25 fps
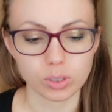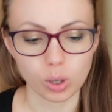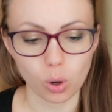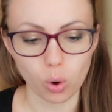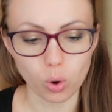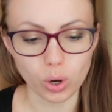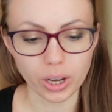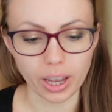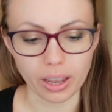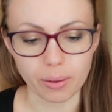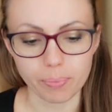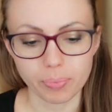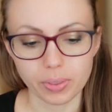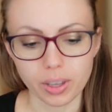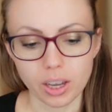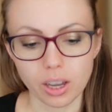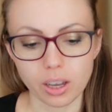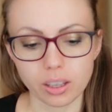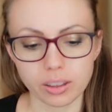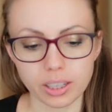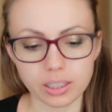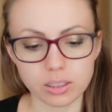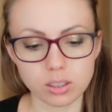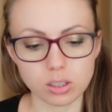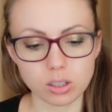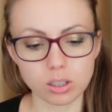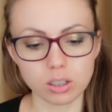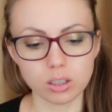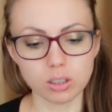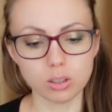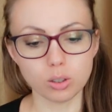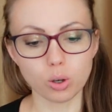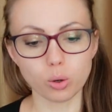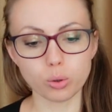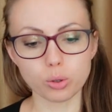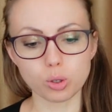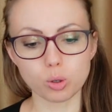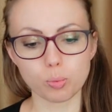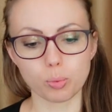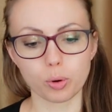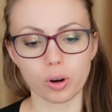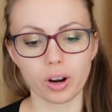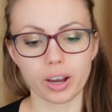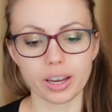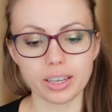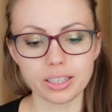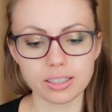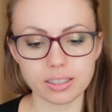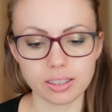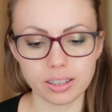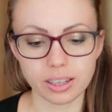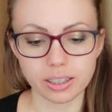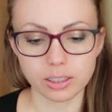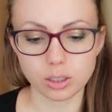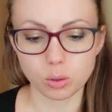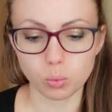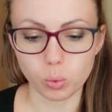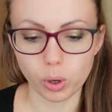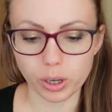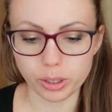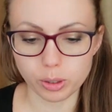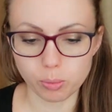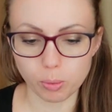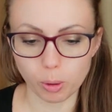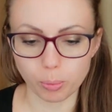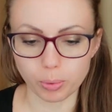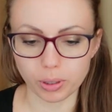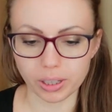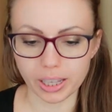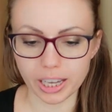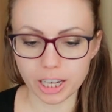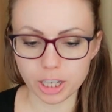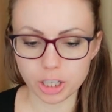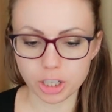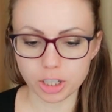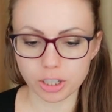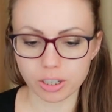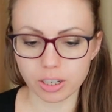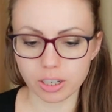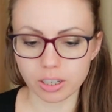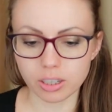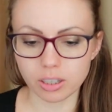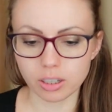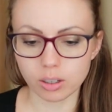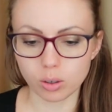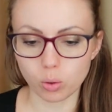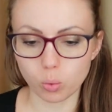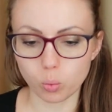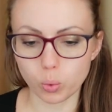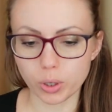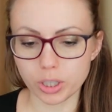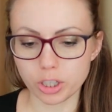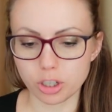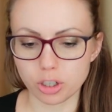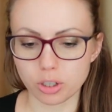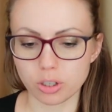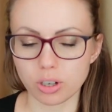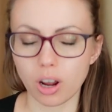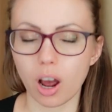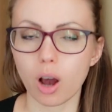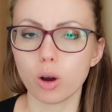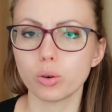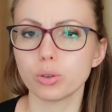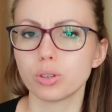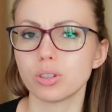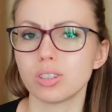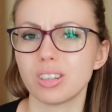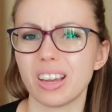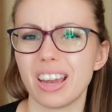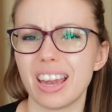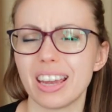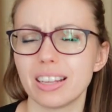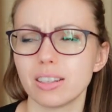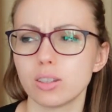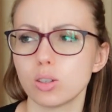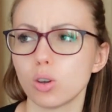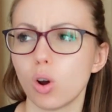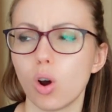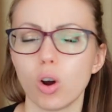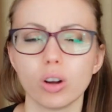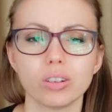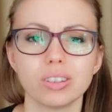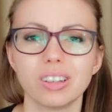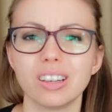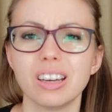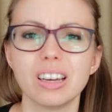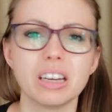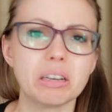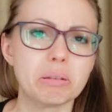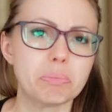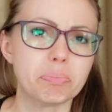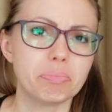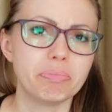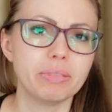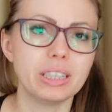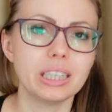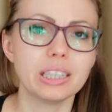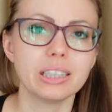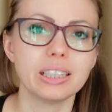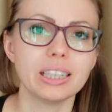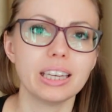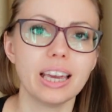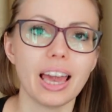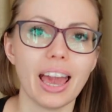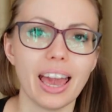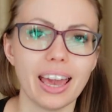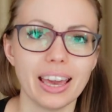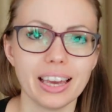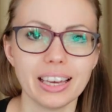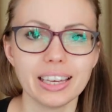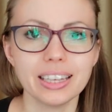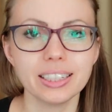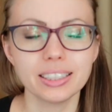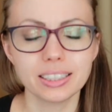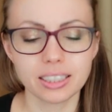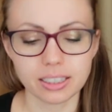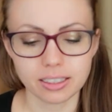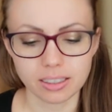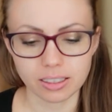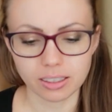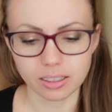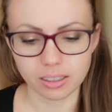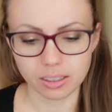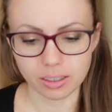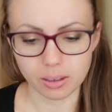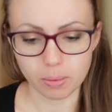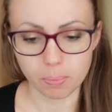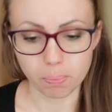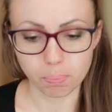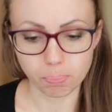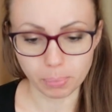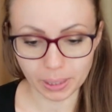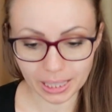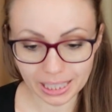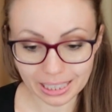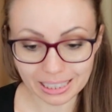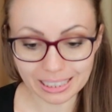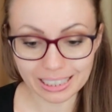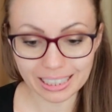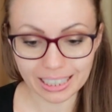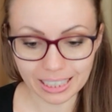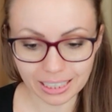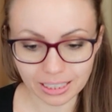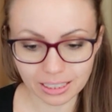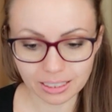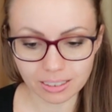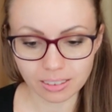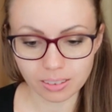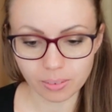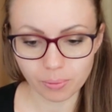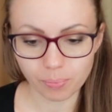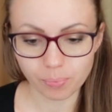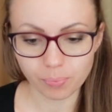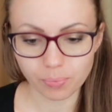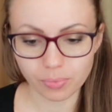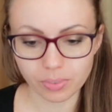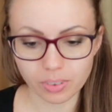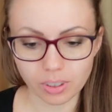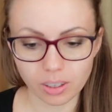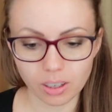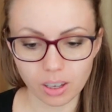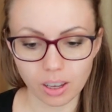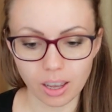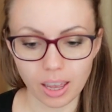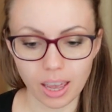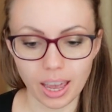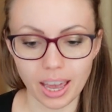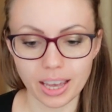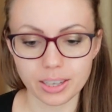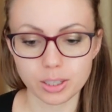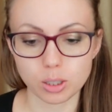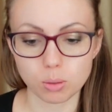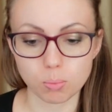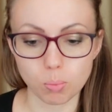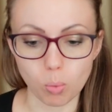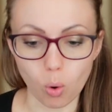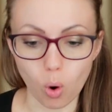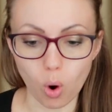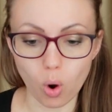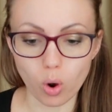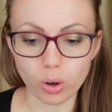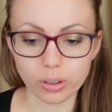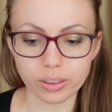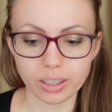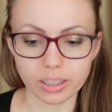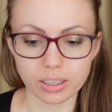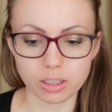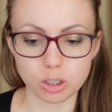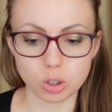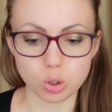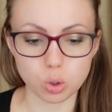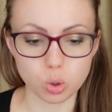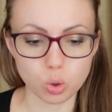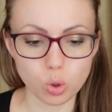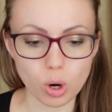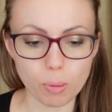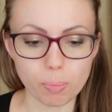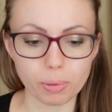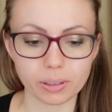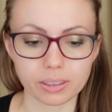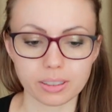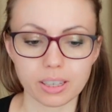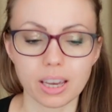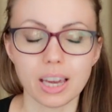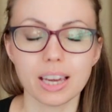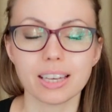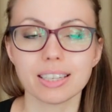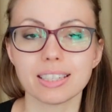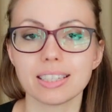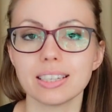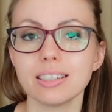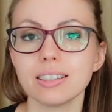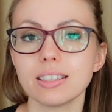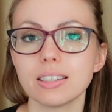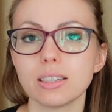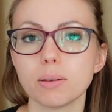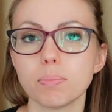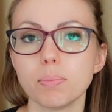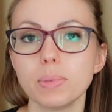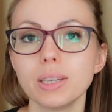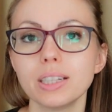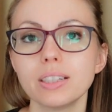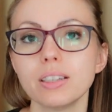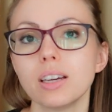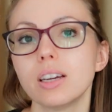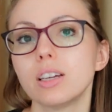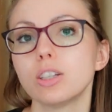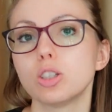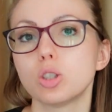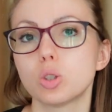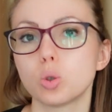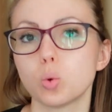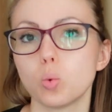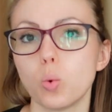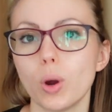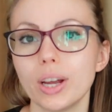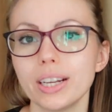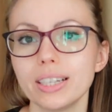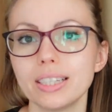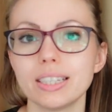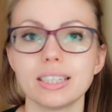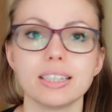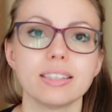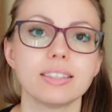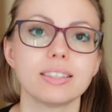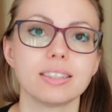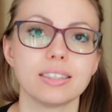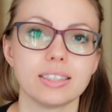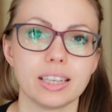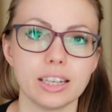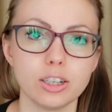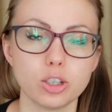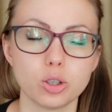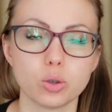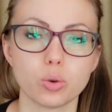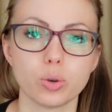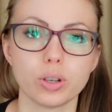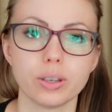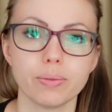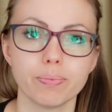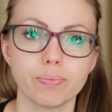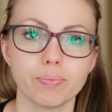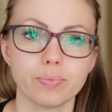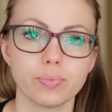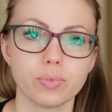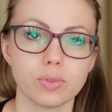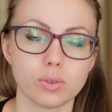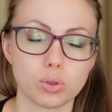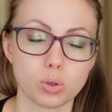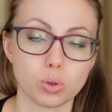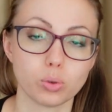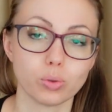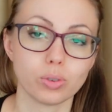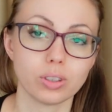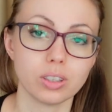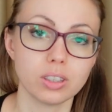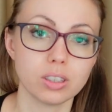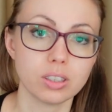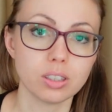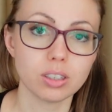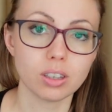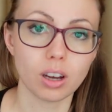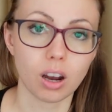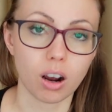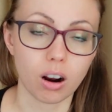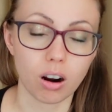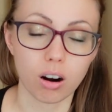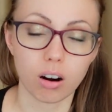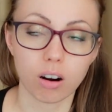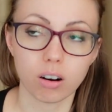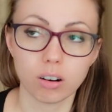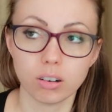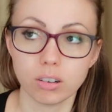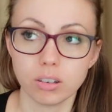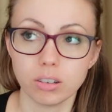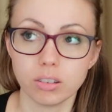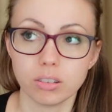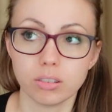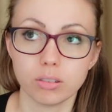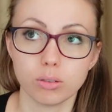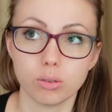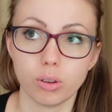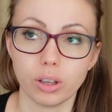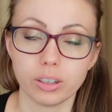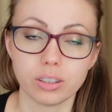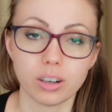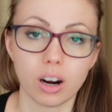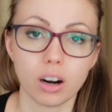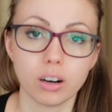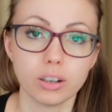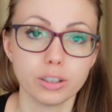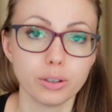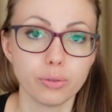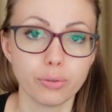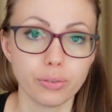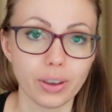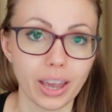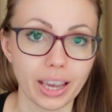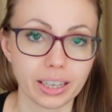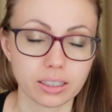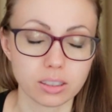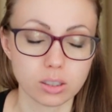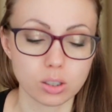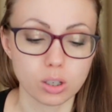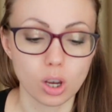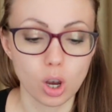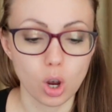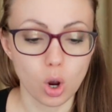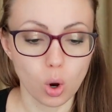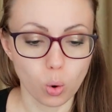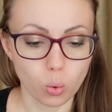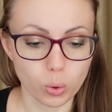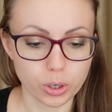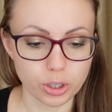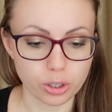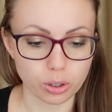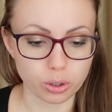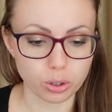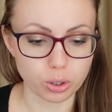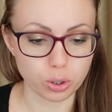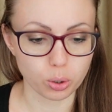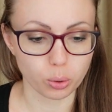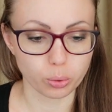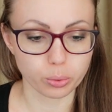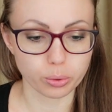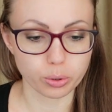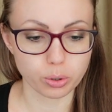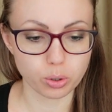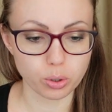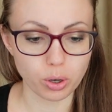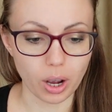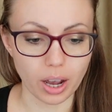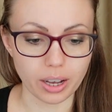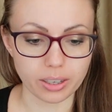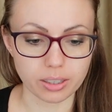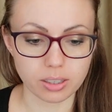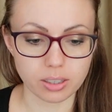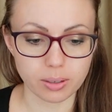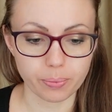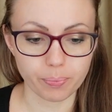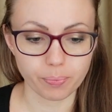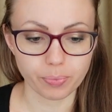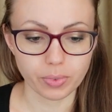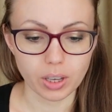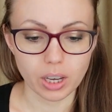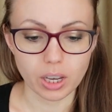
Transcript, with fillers: Okay, that's uh, no surprise that the world's population, which now stands on nearly 8 billion, has more than tripled since the mid 20th century. So these are that are the facts which are told to us.